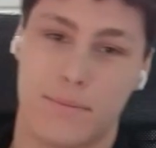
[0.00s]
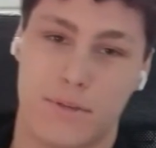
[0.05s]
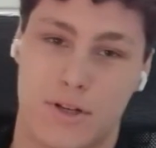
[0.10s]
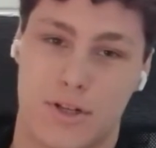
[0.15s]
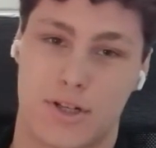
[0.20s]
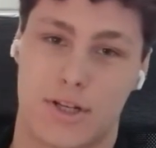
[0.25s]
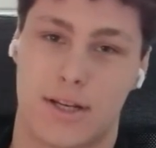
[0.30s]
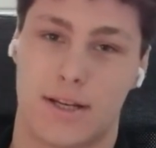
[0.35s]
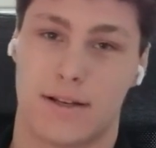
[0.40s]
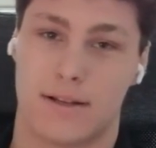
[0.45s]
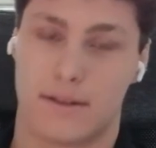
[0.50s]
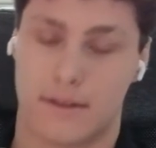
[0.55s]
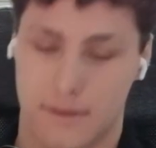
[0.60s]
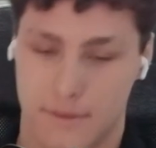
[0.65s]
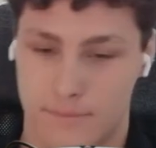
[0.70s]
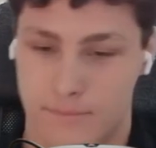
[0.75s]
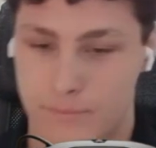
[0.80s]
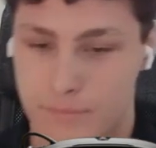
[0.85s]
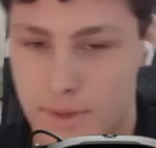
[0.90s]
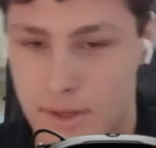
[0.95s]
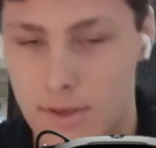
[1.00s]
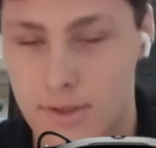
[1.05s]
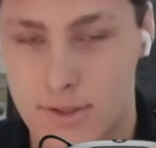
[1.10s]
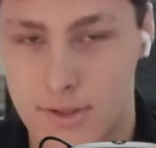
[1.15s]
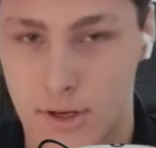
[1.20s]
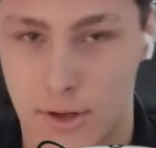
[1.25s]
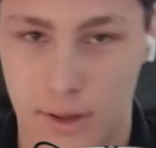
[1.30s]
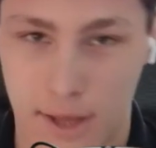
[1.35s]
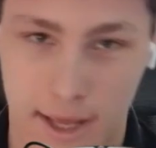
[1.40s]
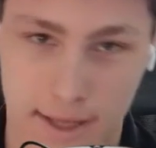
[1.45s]
machine.
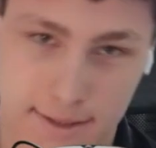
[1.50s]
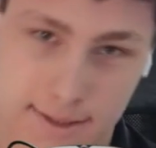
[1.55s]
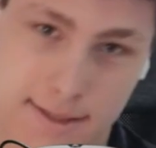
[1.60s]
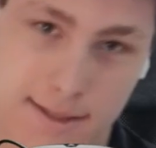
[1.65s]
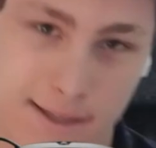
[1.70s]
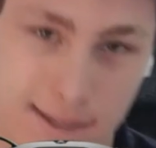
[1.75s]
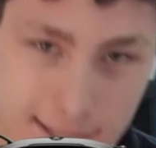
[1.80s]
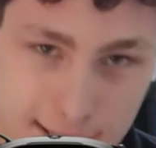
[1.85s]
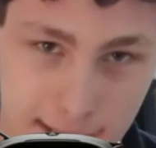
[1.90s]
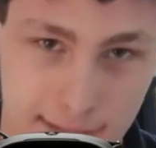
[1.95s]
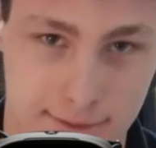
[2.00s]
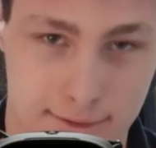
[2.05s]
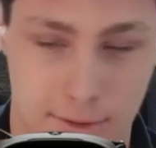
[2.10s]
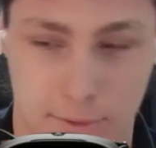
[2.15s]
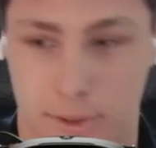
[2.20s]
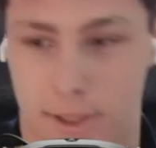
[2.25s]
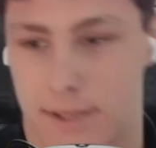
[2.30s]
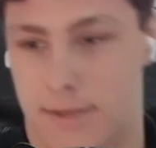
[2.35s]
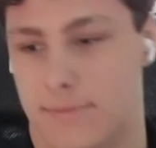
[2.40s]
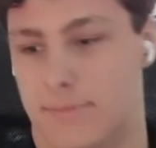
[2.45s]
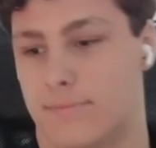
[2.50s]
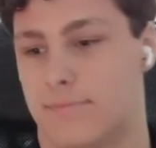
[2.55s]
So let's get to it.